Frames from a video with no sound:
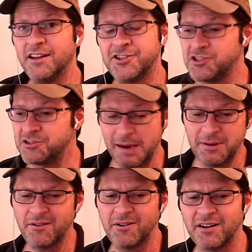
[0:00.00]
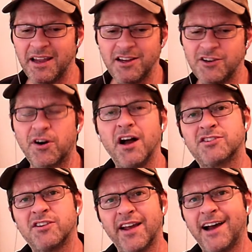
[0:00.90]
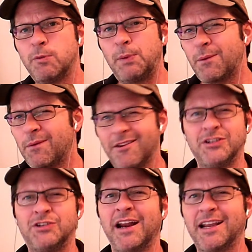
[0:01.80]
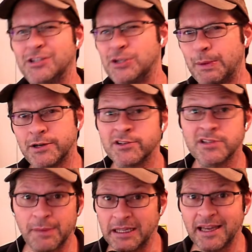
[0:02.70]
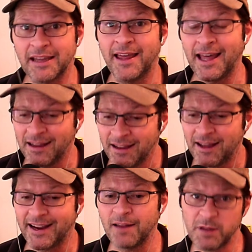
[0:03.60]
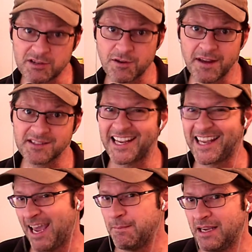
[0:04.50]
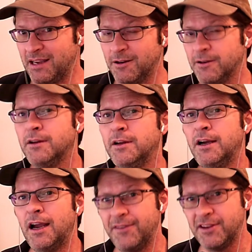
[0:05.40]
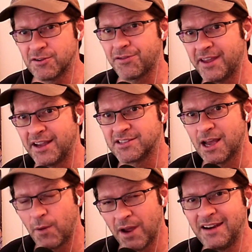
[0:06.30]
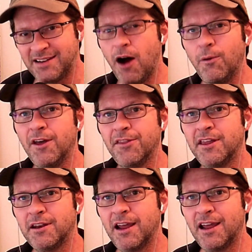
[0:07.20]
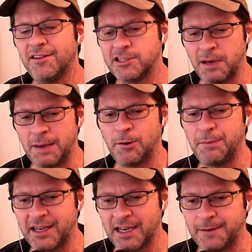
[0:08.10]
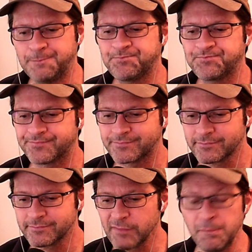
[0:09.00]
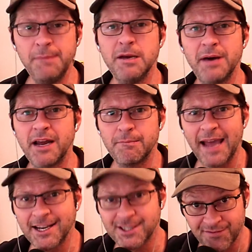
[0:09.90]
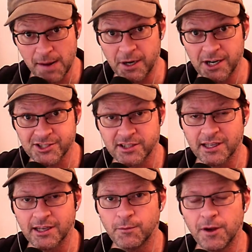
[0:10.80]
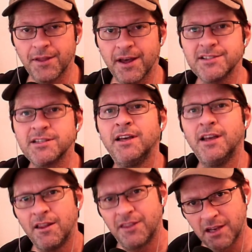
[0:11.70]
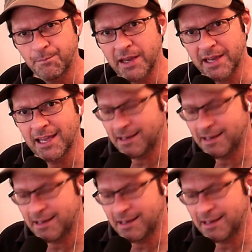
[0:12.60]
issues, maybe they were into drugs or they got to a point where they were drinking too much or something like that. Again, these are things that can be healed, and these are things that when dealt with and these people become maybe a better match vibrationally with us, then again,